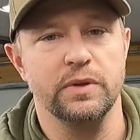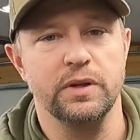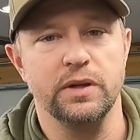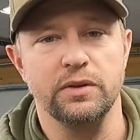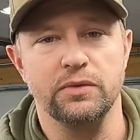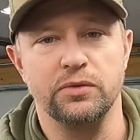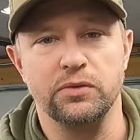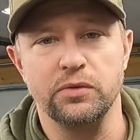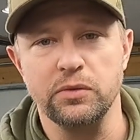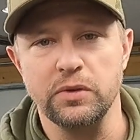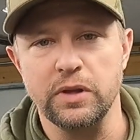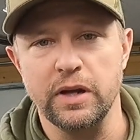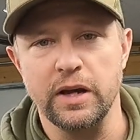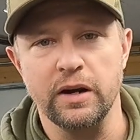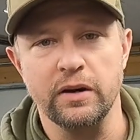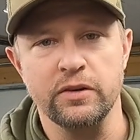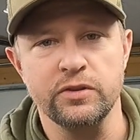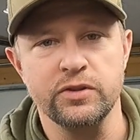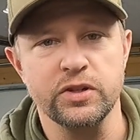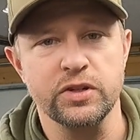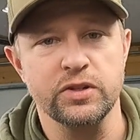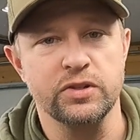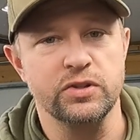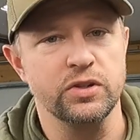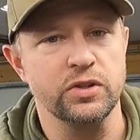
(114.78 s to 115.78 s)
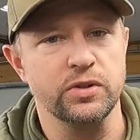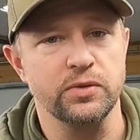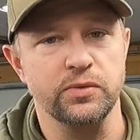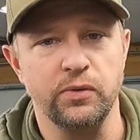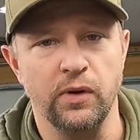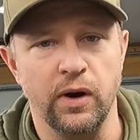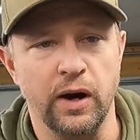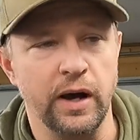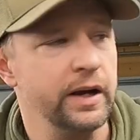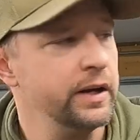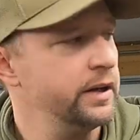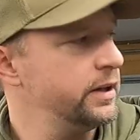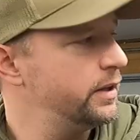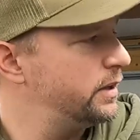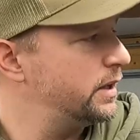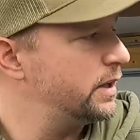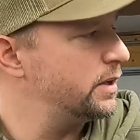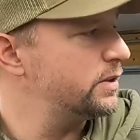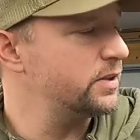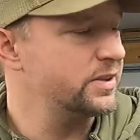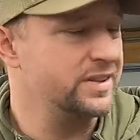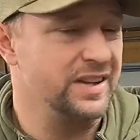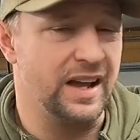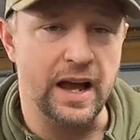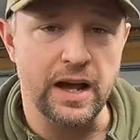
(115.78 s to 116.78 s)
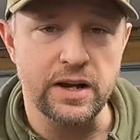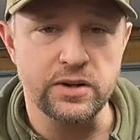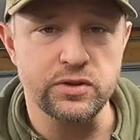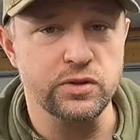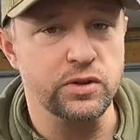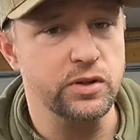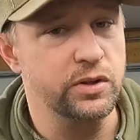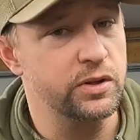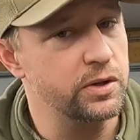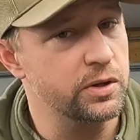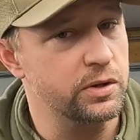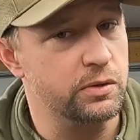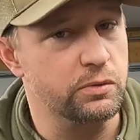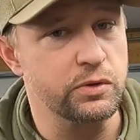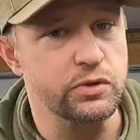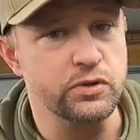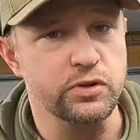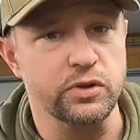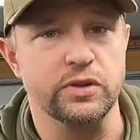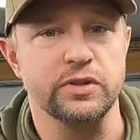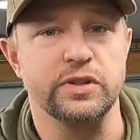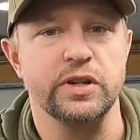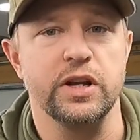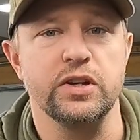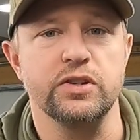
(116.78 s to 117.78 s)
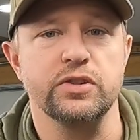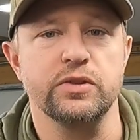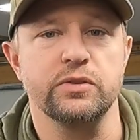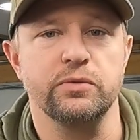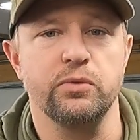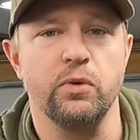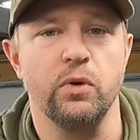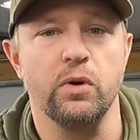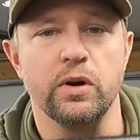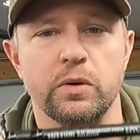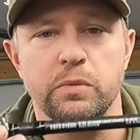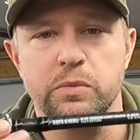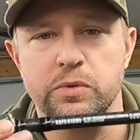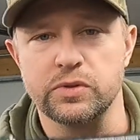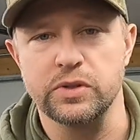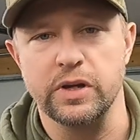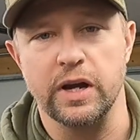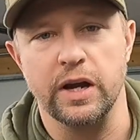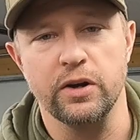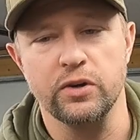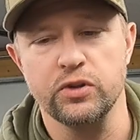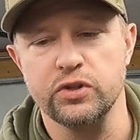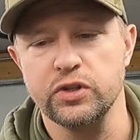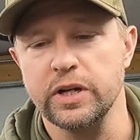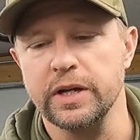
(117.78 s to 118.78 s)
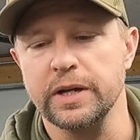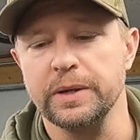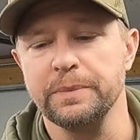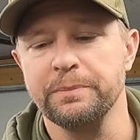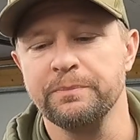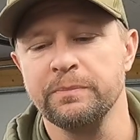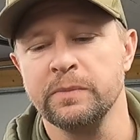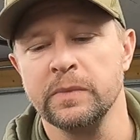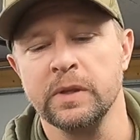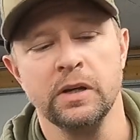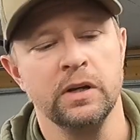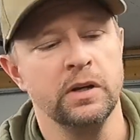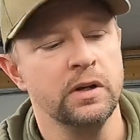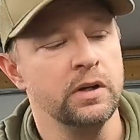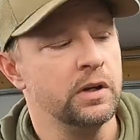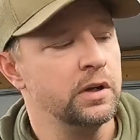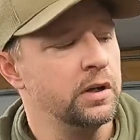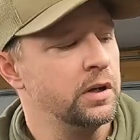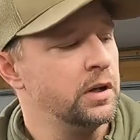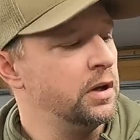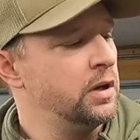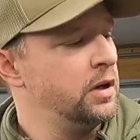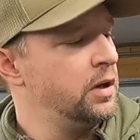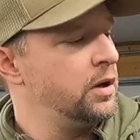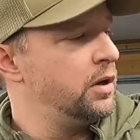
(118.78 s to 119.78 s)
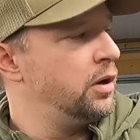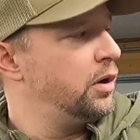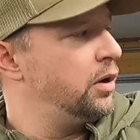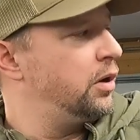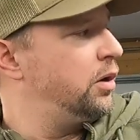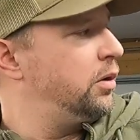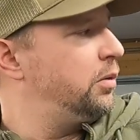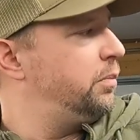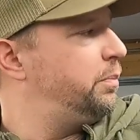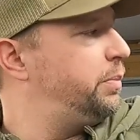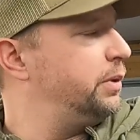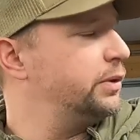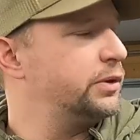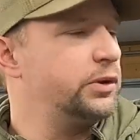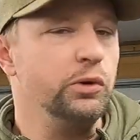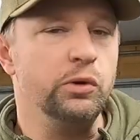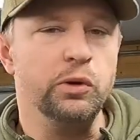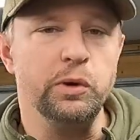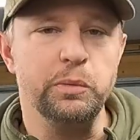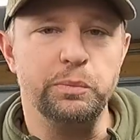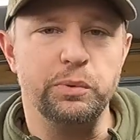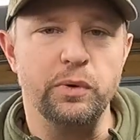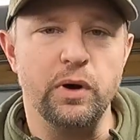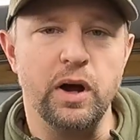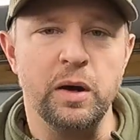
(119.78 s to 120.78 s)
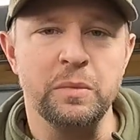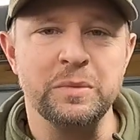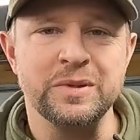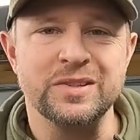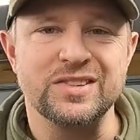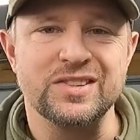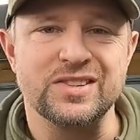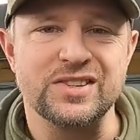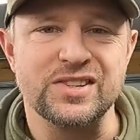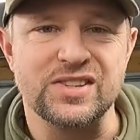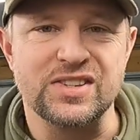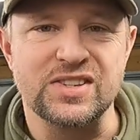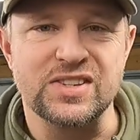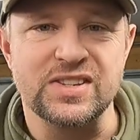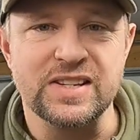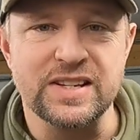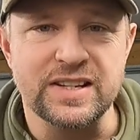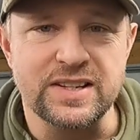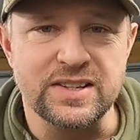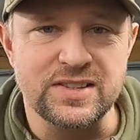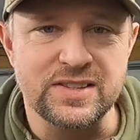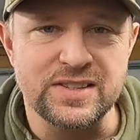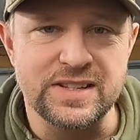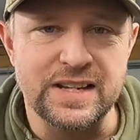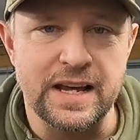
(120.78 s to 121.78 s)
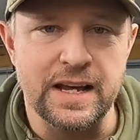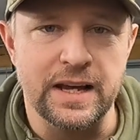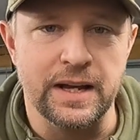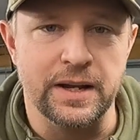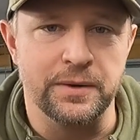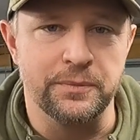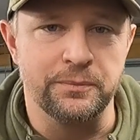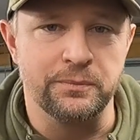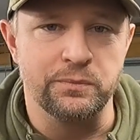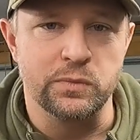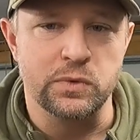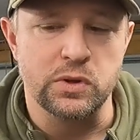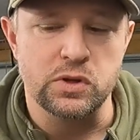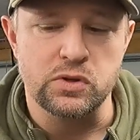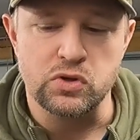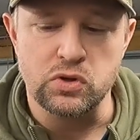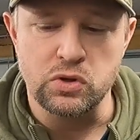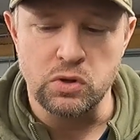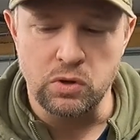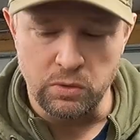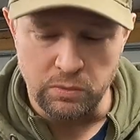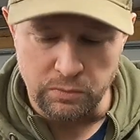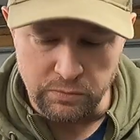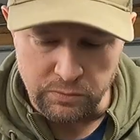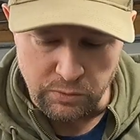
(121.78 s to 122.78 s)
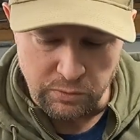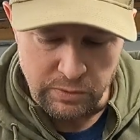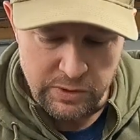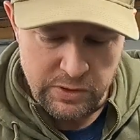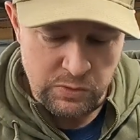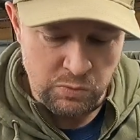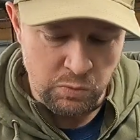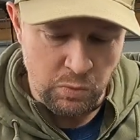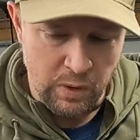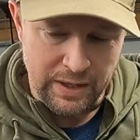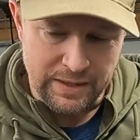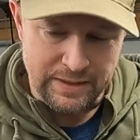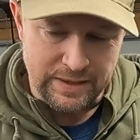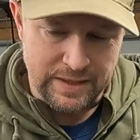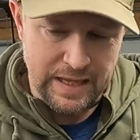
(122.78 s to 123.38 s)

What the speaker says: It threw the hair jig just fine, and that's actually the original intention for it, was the hair jig. But the only problem is it's a 610. So the reason why